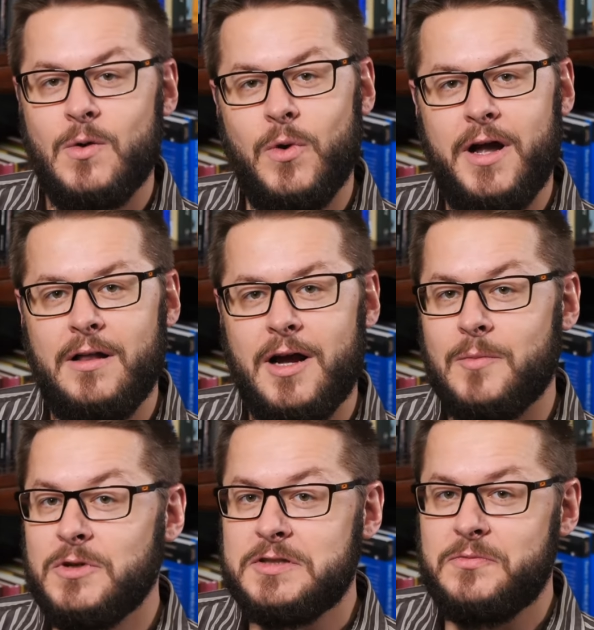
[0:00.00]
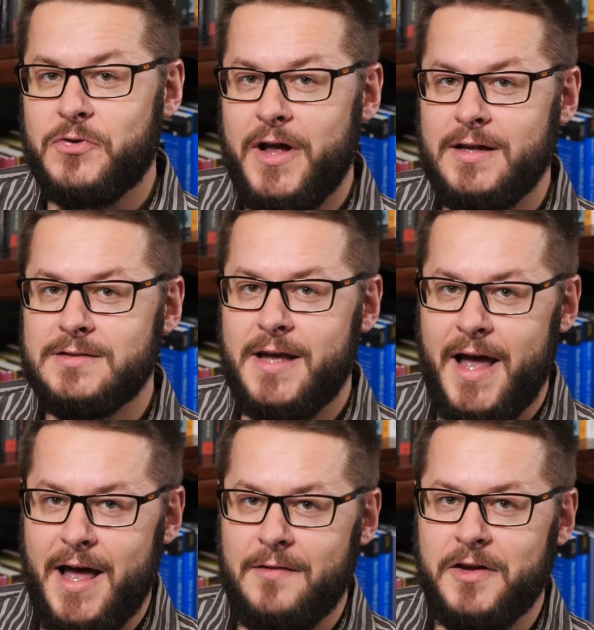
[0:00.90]
Well, our Muslim friends
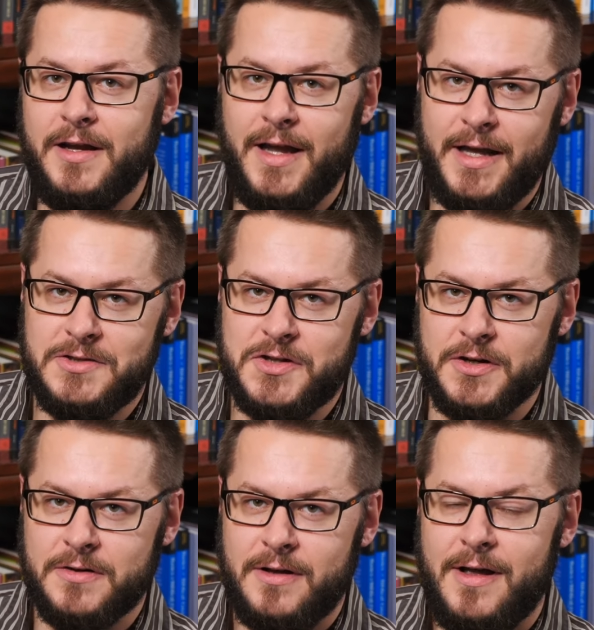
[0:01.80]
have an answer.